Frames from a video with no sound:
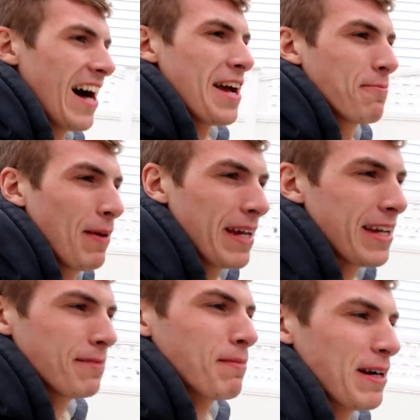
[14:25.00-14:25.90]
I am
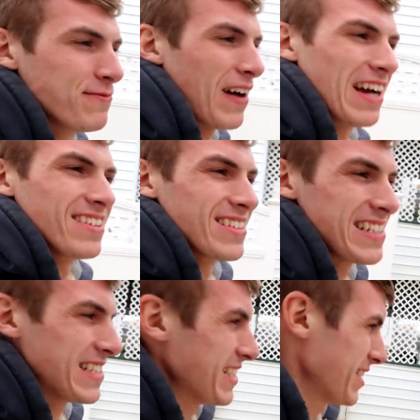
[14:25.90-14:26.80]
making my final
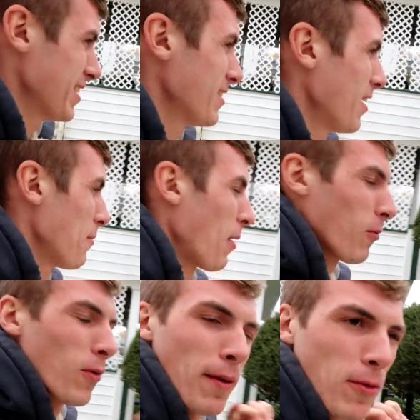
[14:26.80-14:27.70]
decision
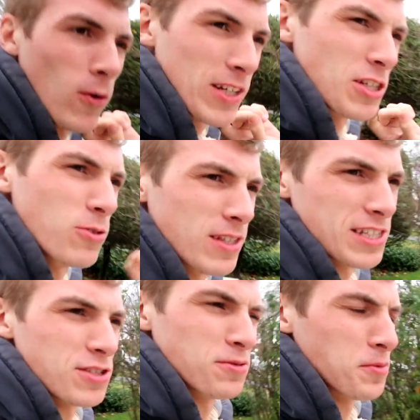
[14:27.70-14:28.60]
about what I'm going to do with the
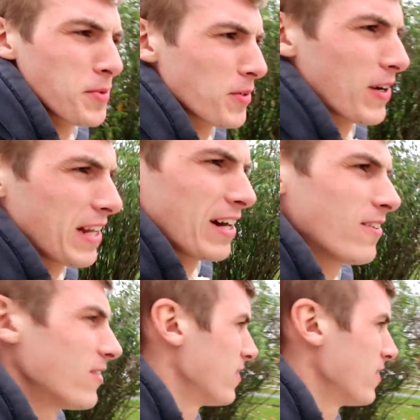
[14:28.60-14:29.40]
snowmobile right now.